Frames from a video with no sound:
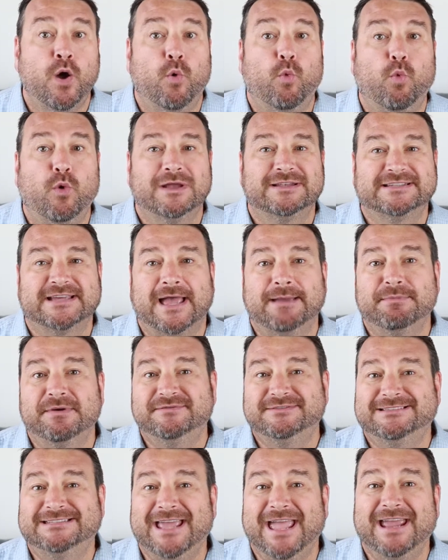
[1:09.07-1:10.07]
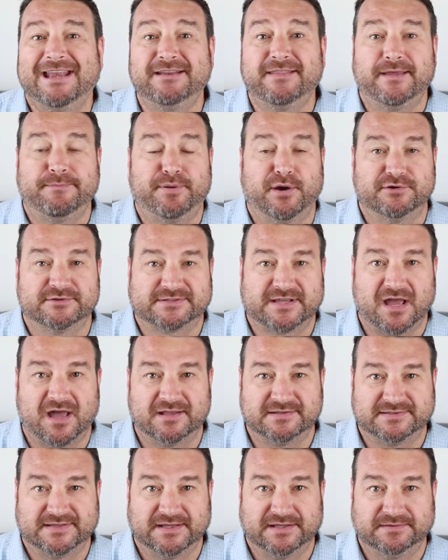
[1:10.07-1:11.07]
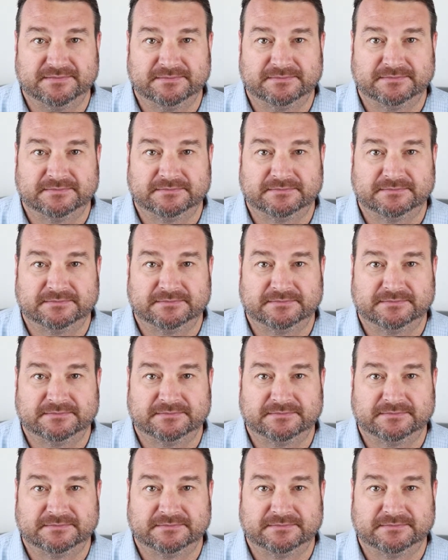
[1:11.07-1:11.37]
what time of day do they post content,